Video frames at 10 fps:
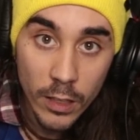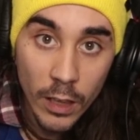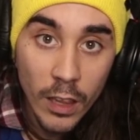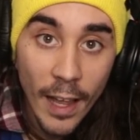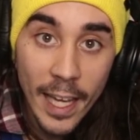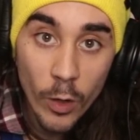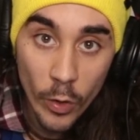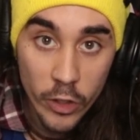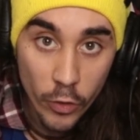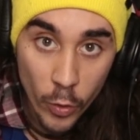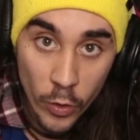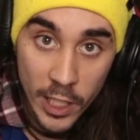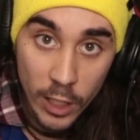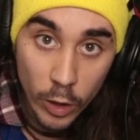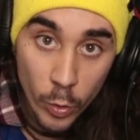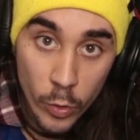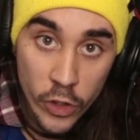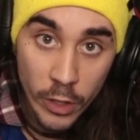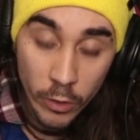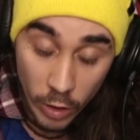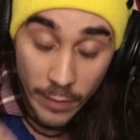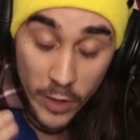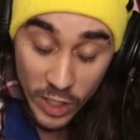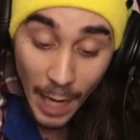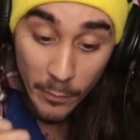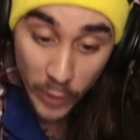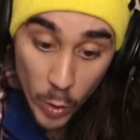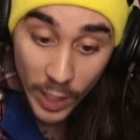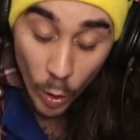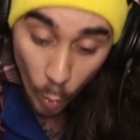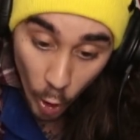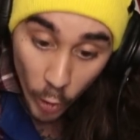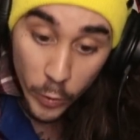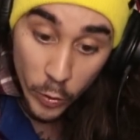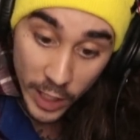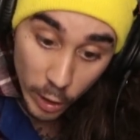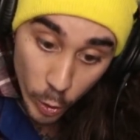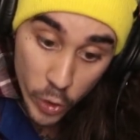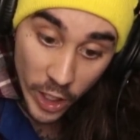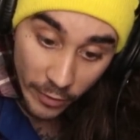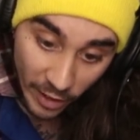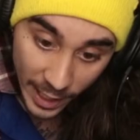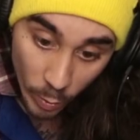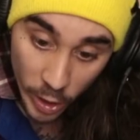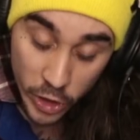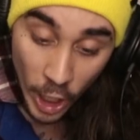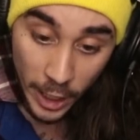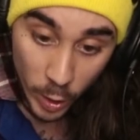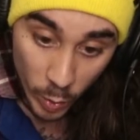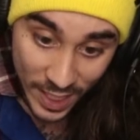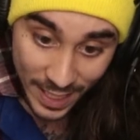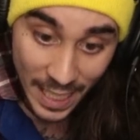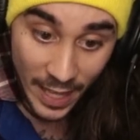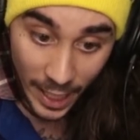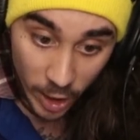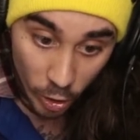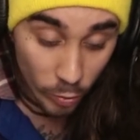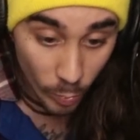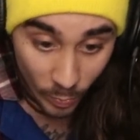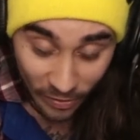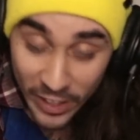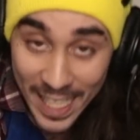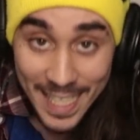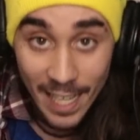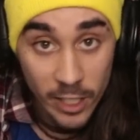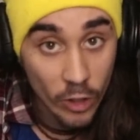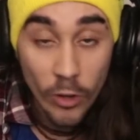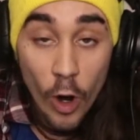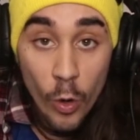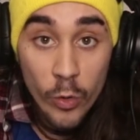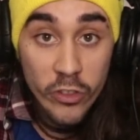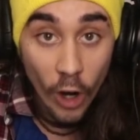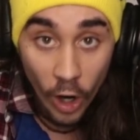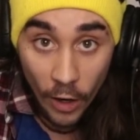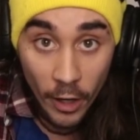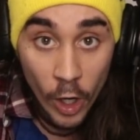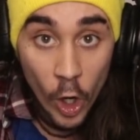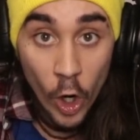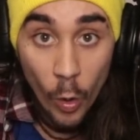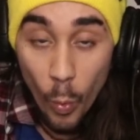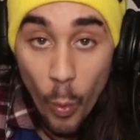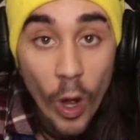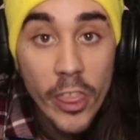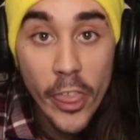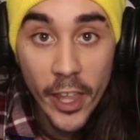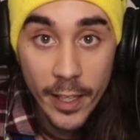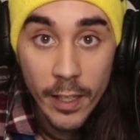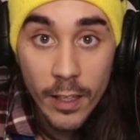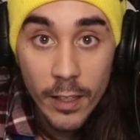language through the illusion, if you stop viewing the world through the illusion of language, you see that your feet and your nose are one thing.